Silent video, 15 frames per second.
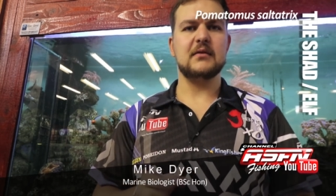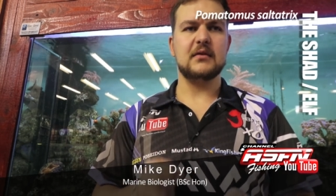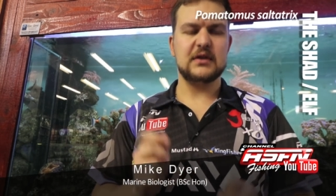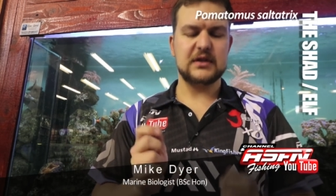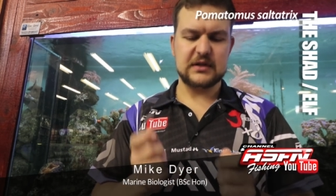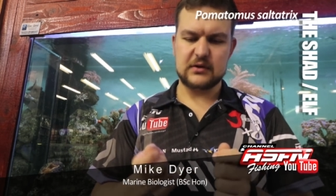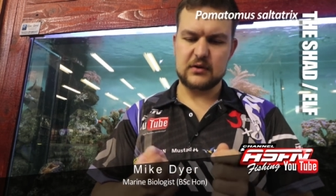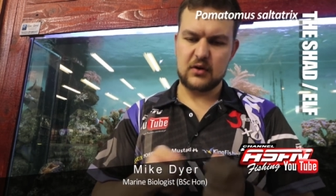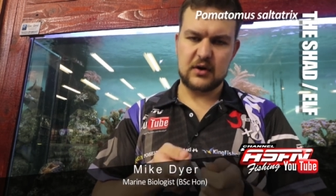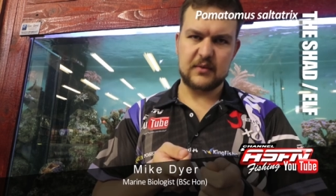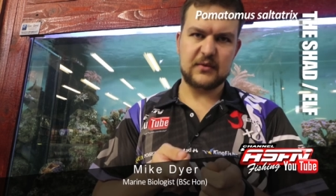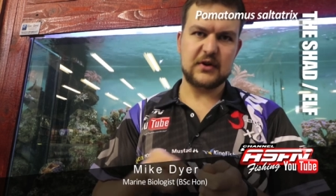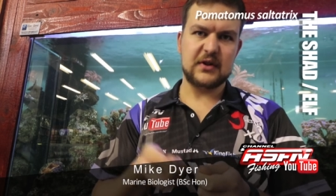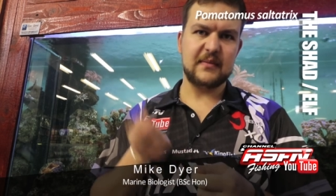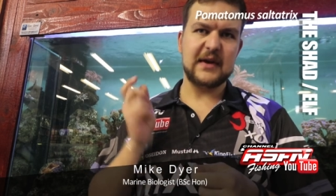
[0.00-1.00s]
You just hook
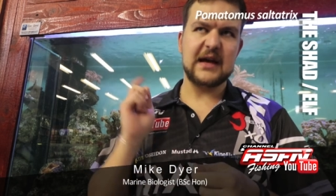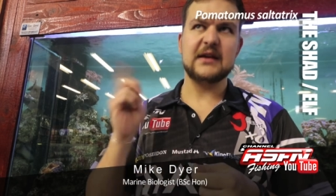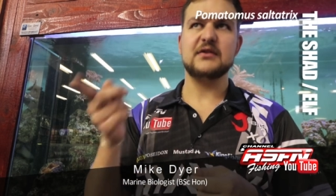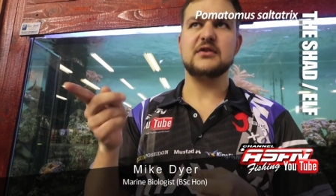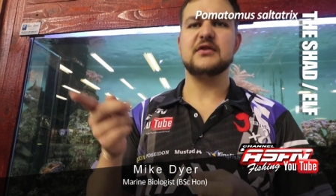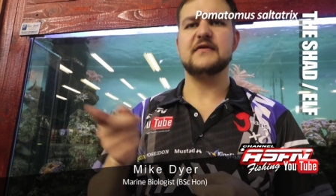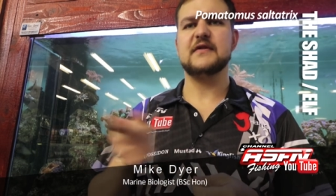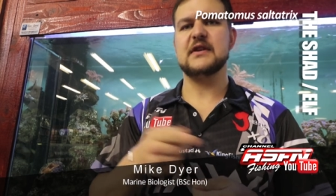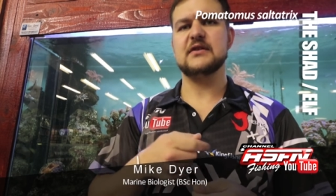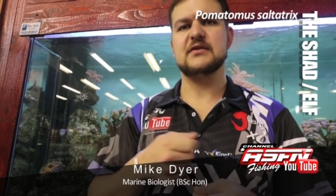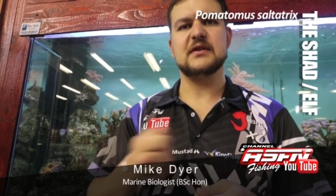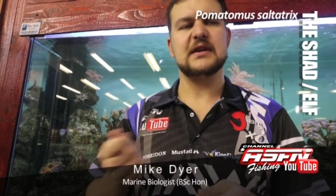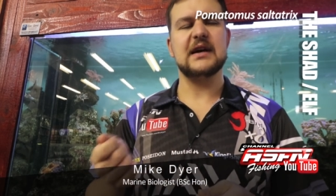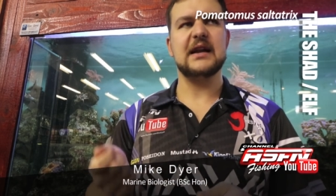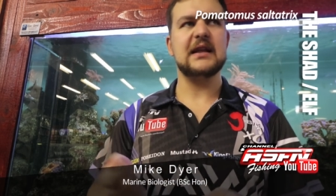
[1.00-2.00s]
them through the back, drift it
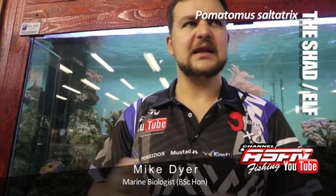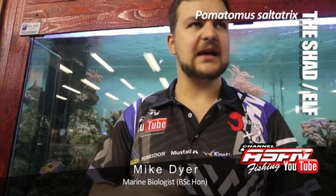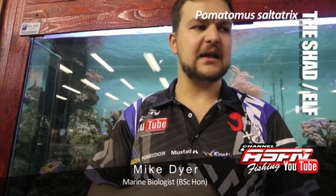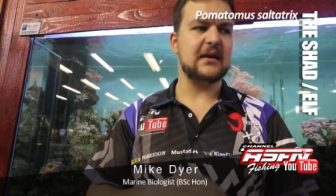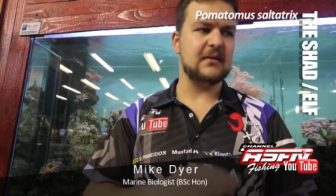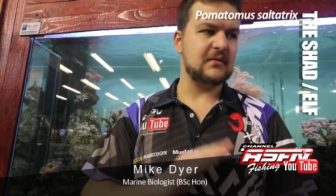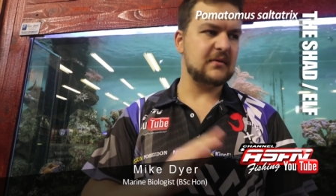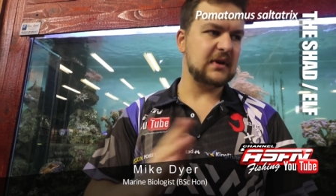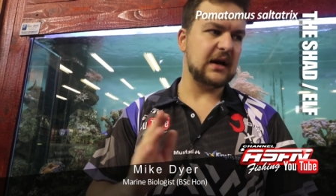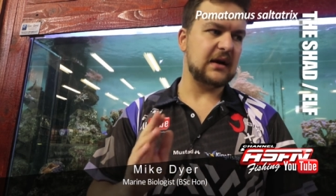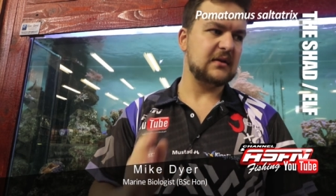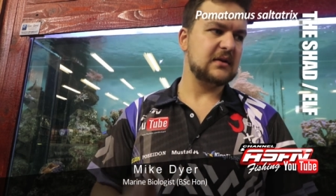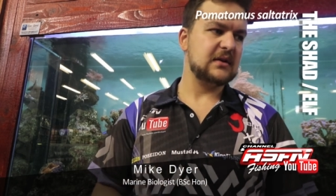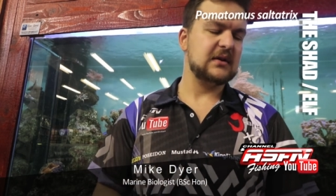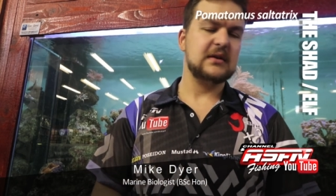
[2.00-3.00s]
into a gully, and yeah,
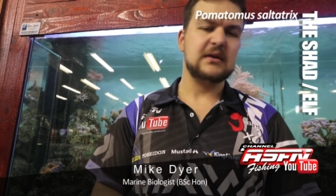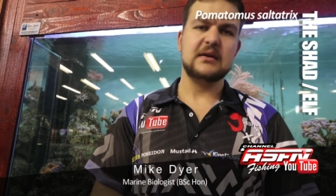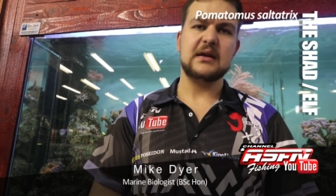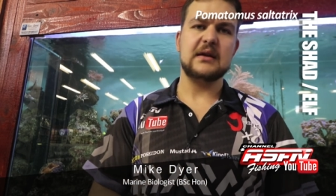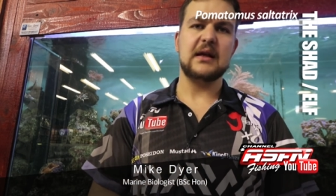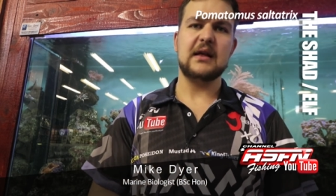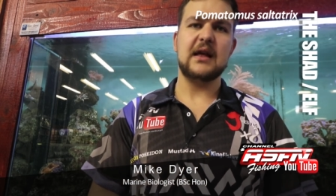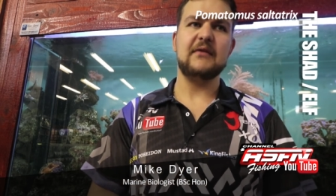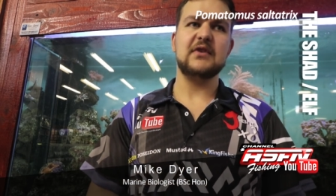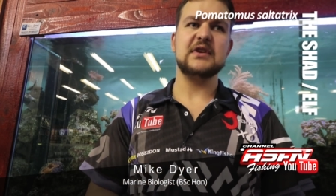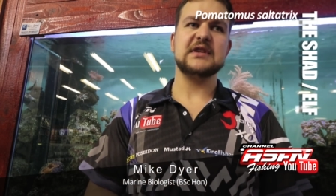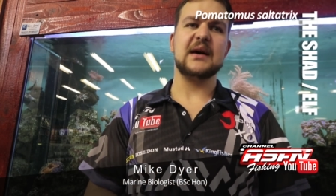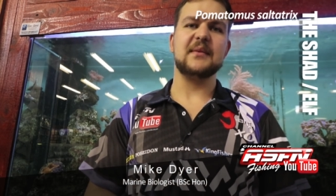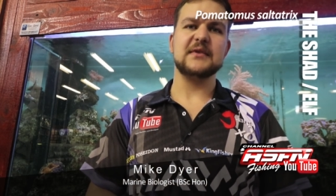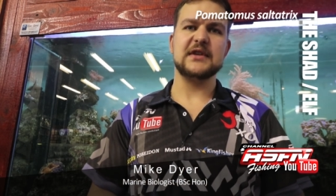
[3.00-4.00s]
every
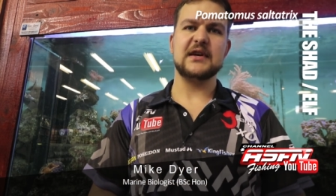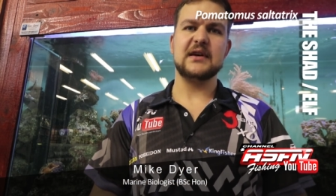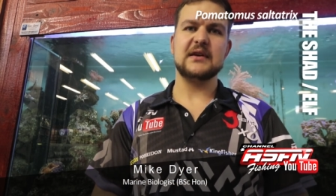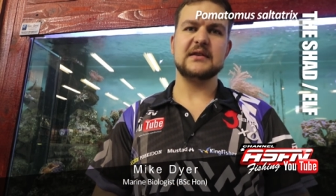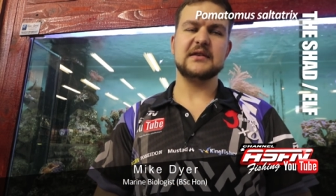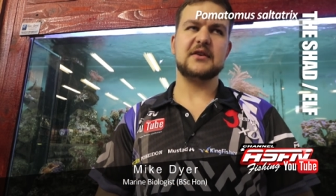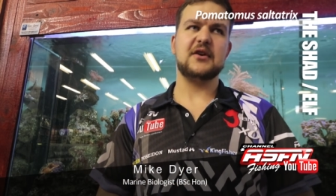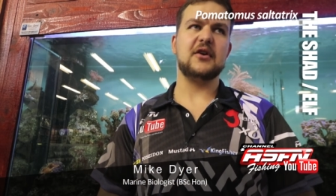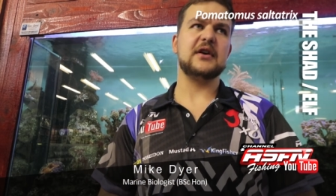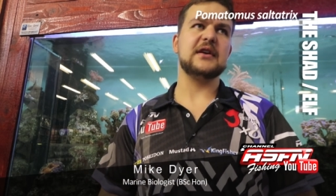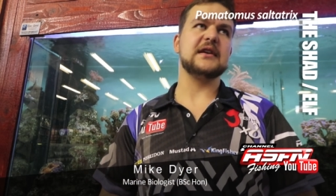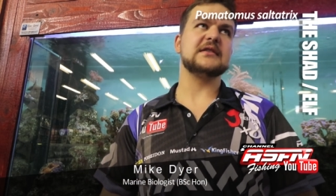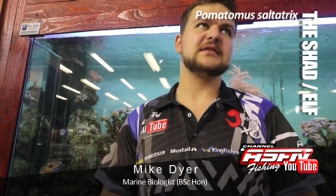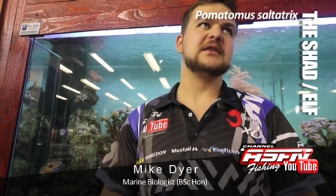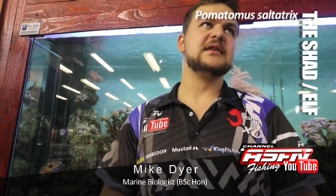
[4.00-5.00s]
time is a, is a
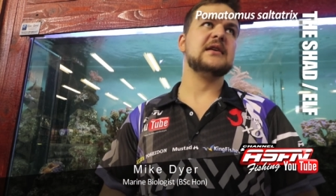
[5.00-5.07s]
coconut.